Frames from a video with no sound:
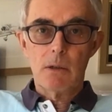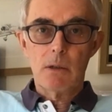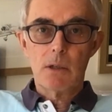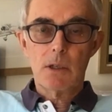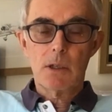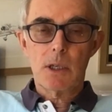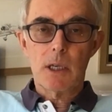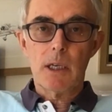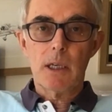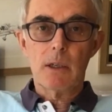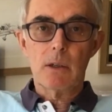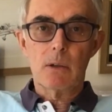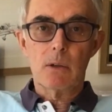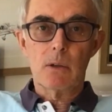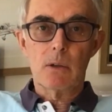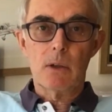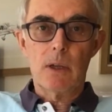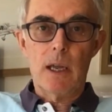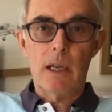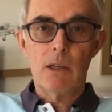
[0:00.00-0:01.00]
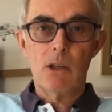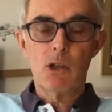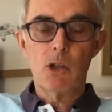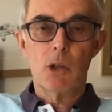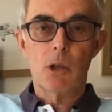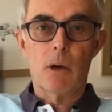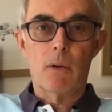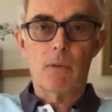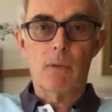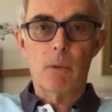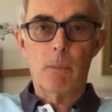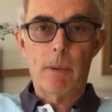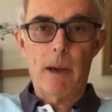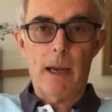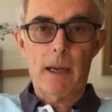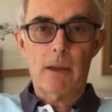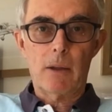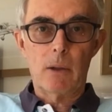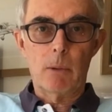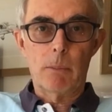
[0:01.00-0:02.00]
steal the engine off the
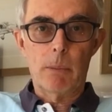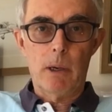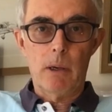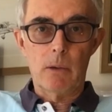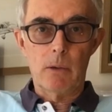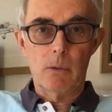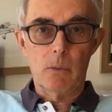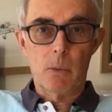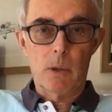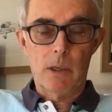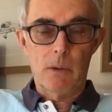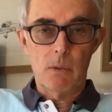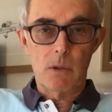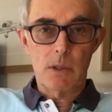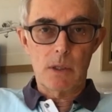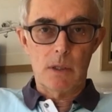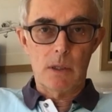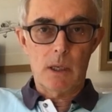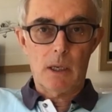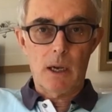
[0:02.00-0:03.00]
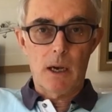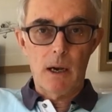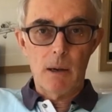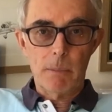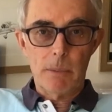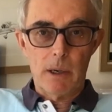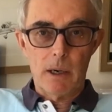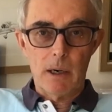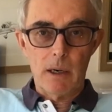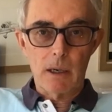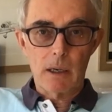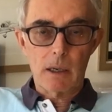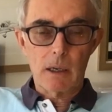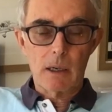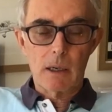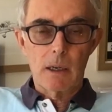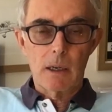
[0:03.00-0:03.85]
back of the boat when it was in the car park.